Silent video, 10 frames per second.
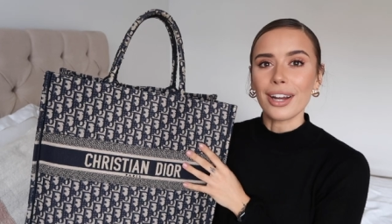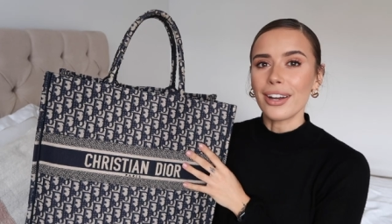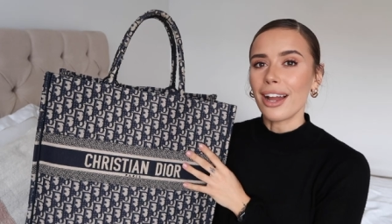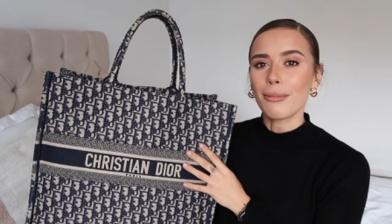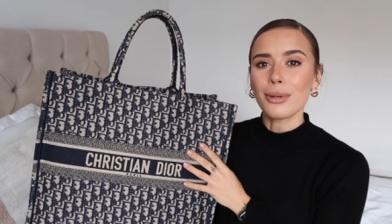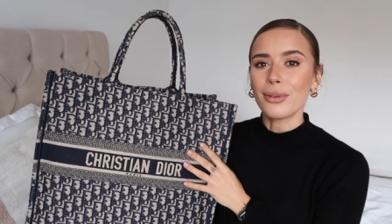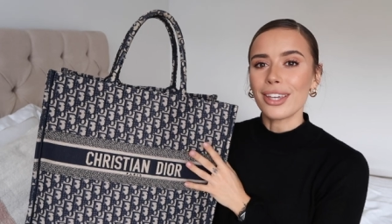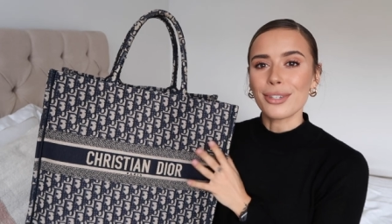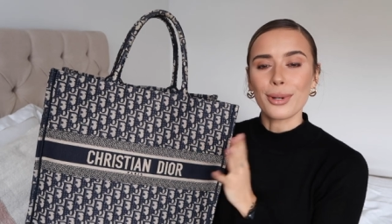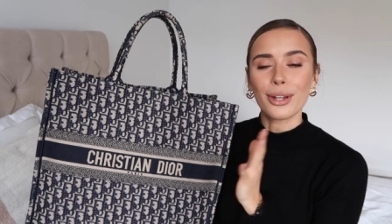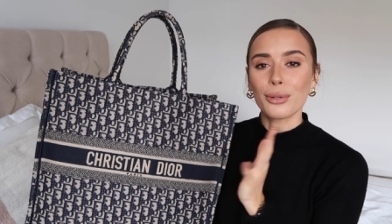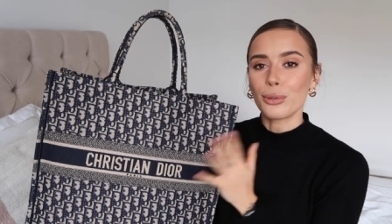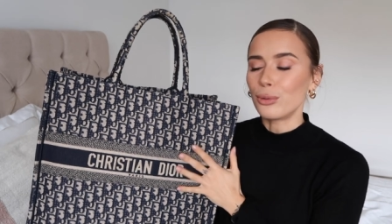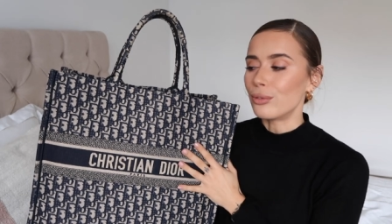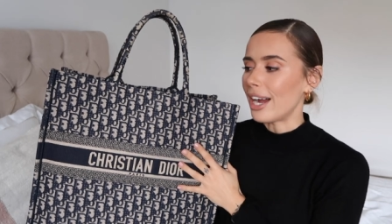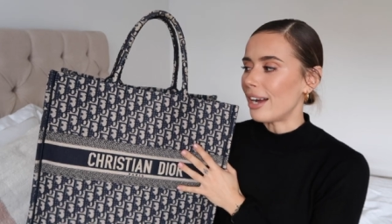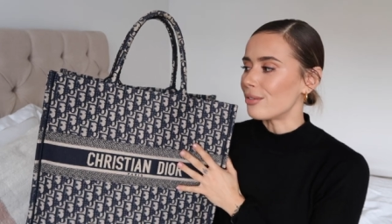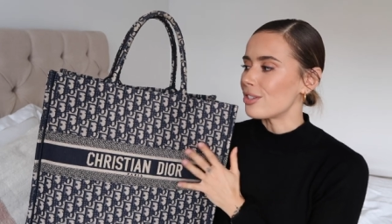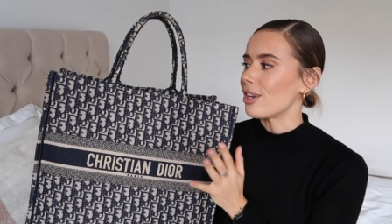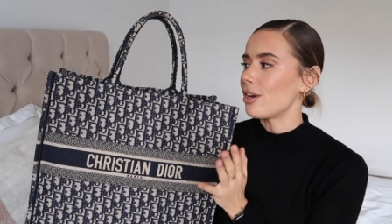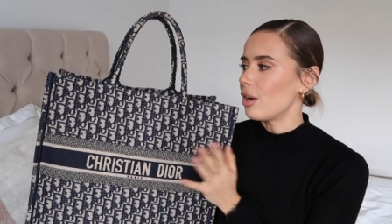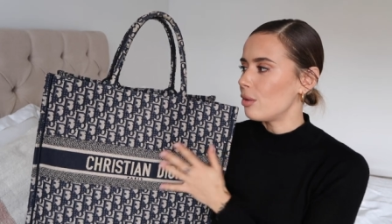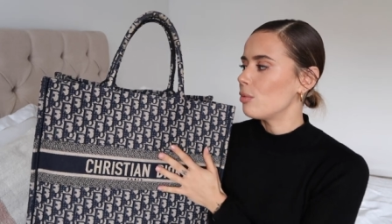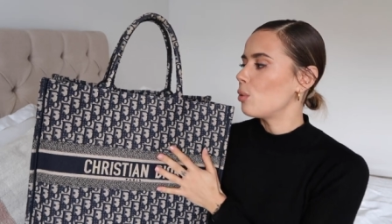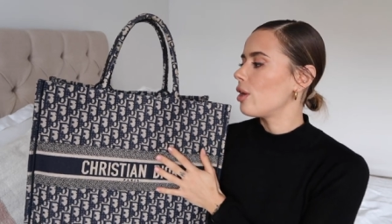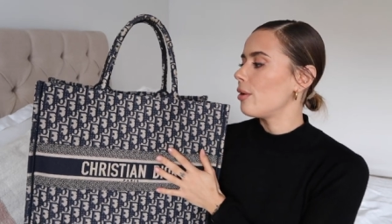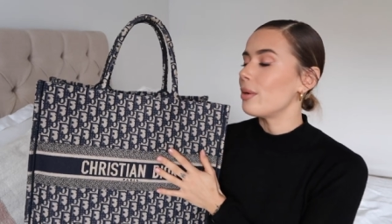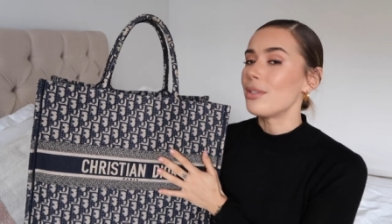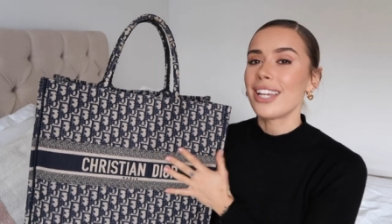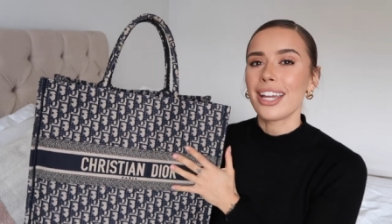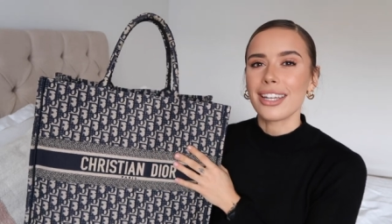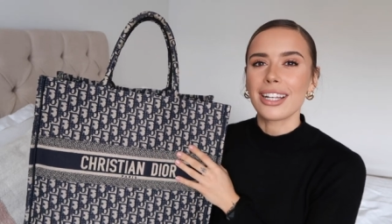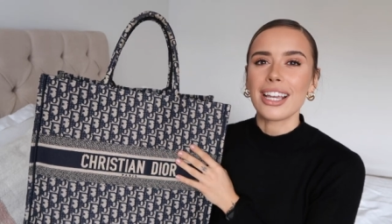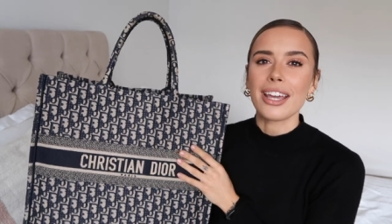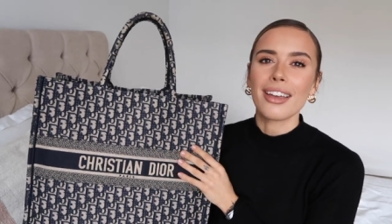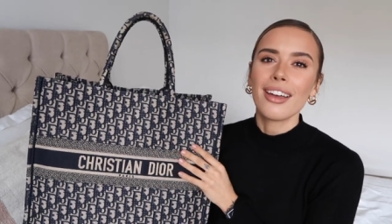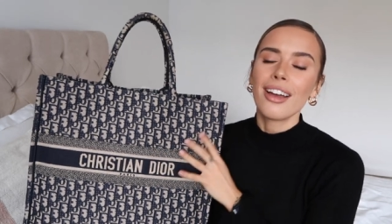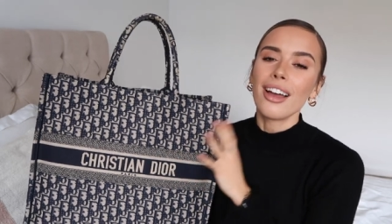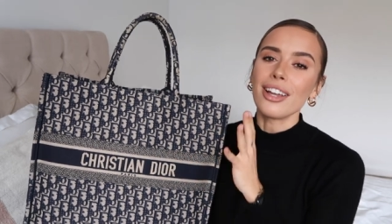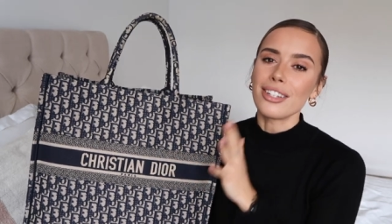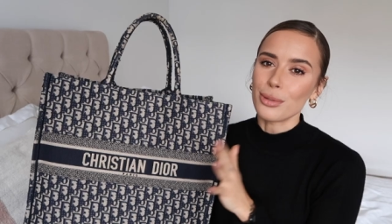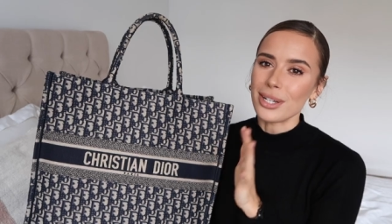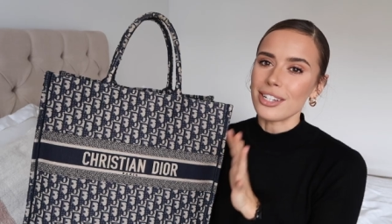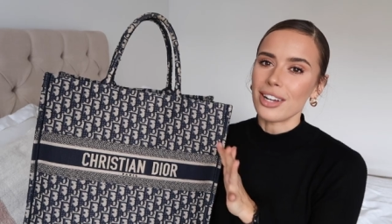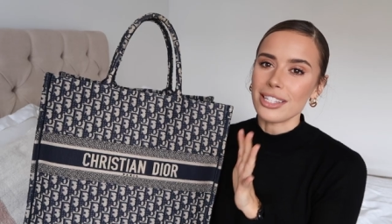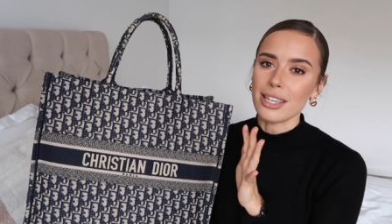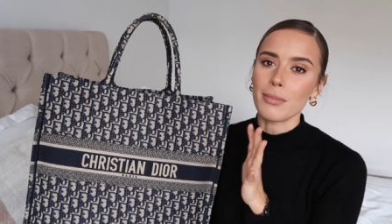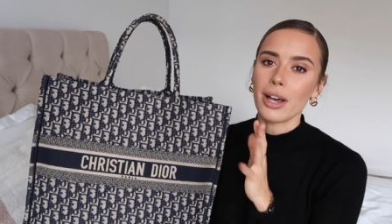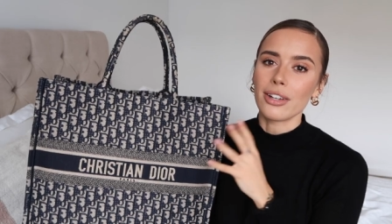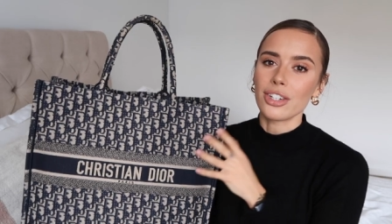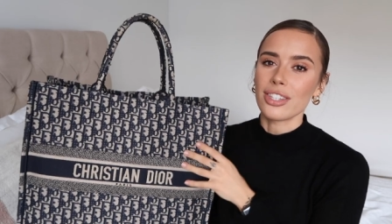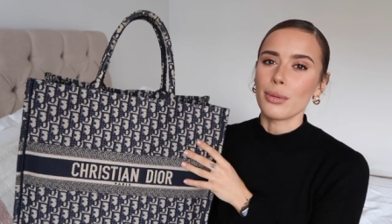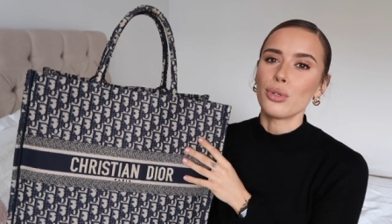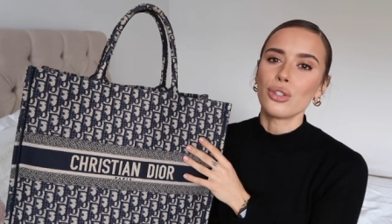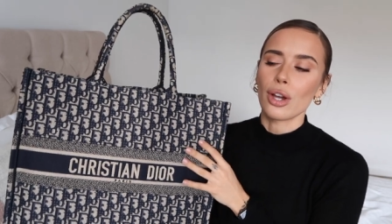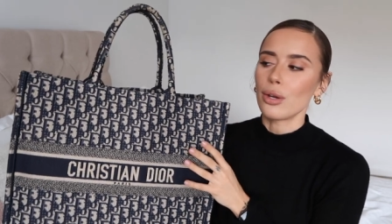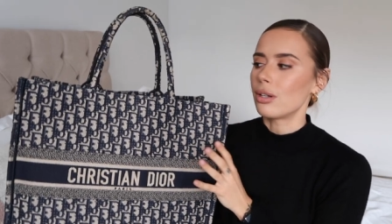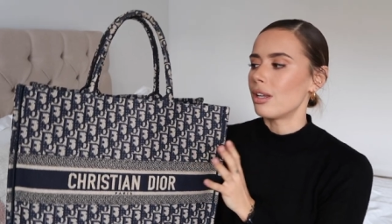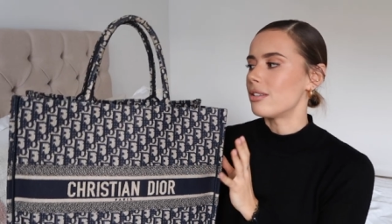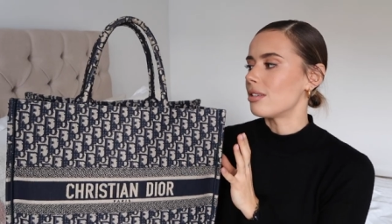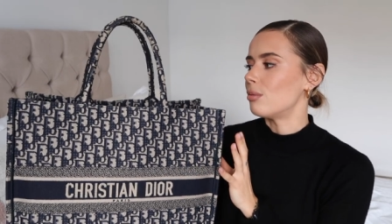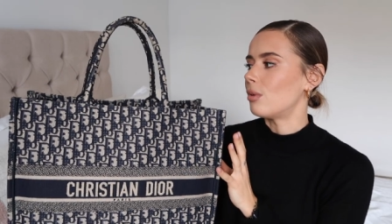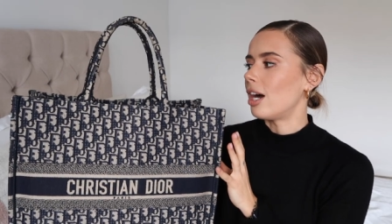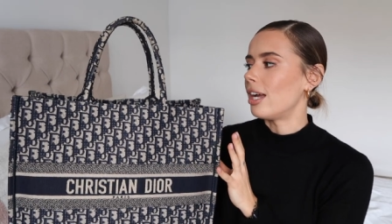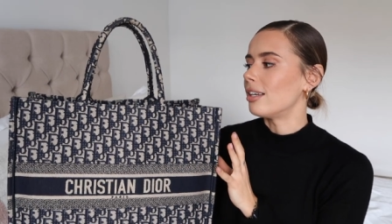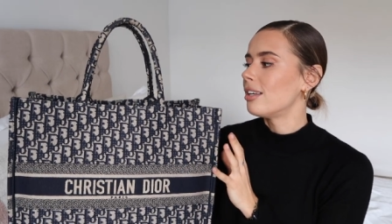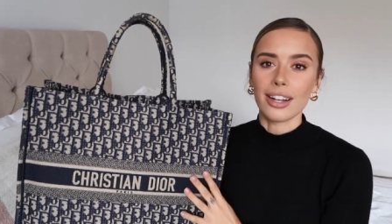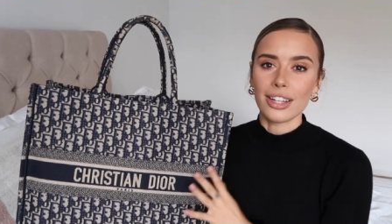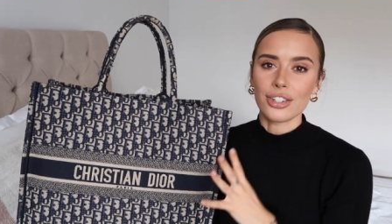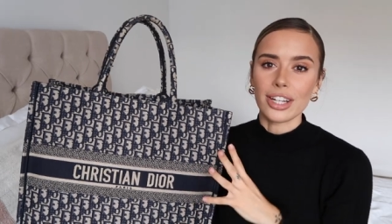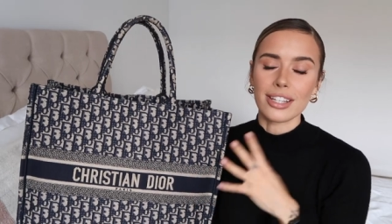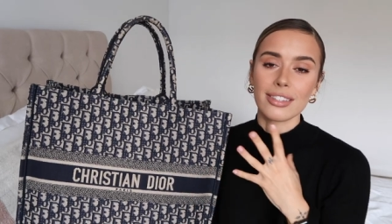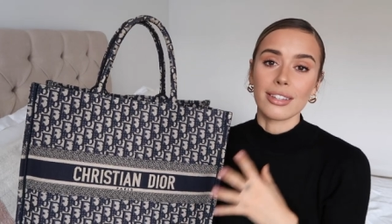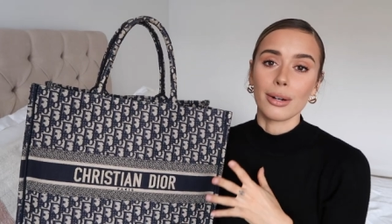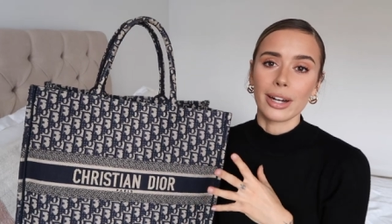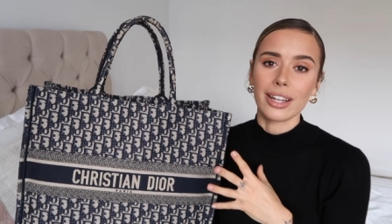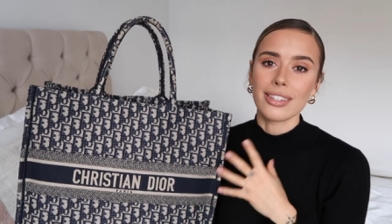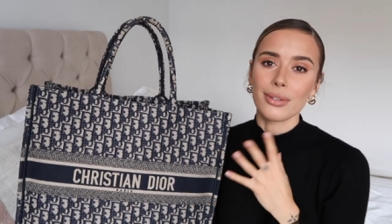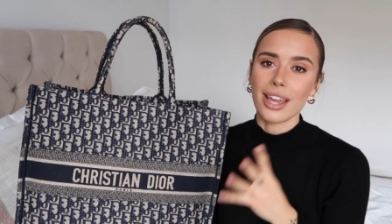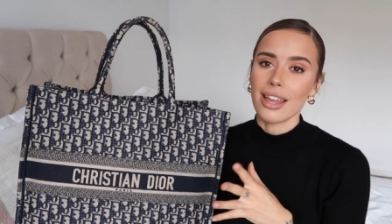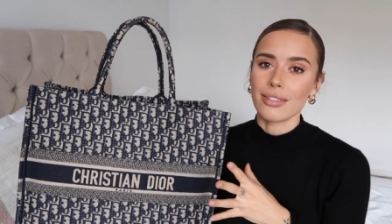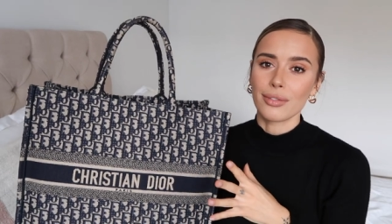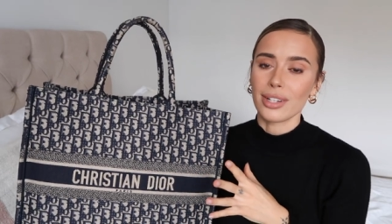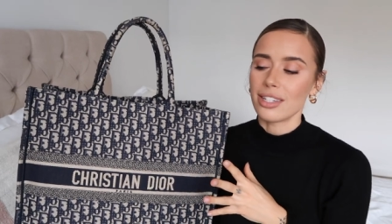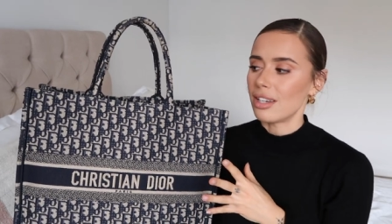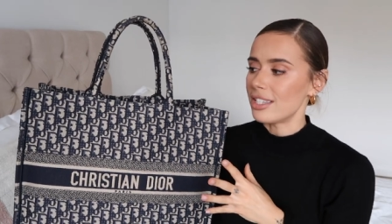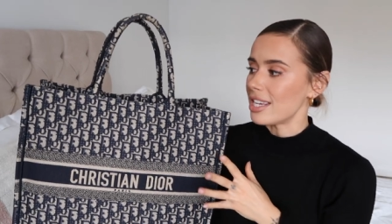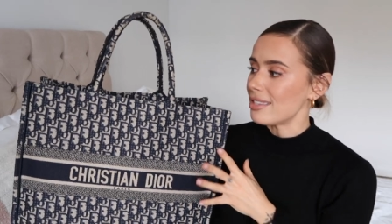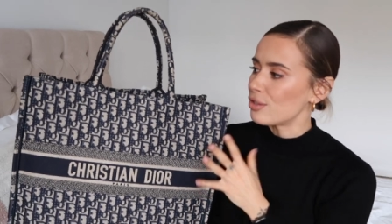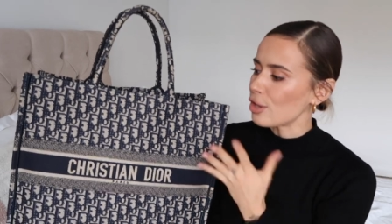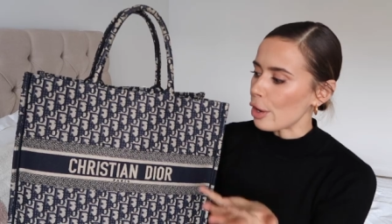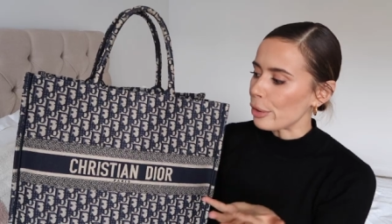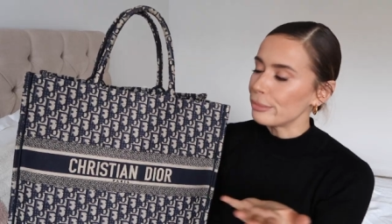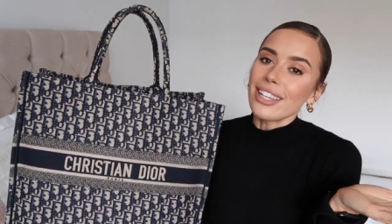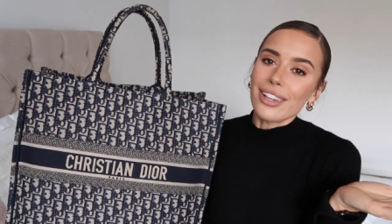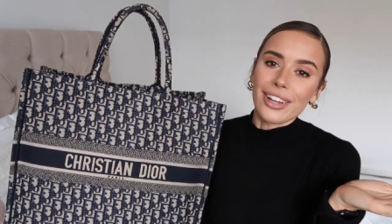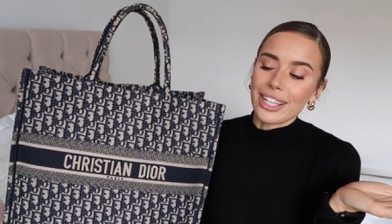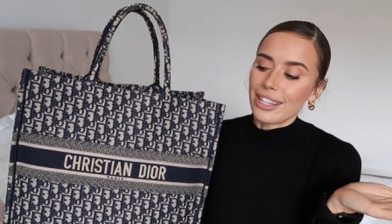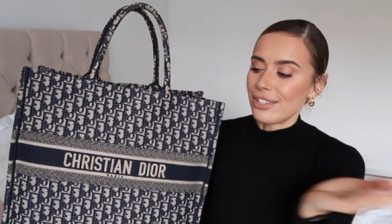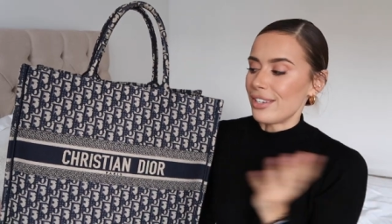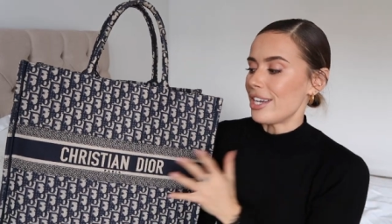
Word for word: Very happy with this one all round. So although it was technically a 2019 purchase, it was so close to the wire and I literally didn't start wearing it until the end of 2019. So it's going in this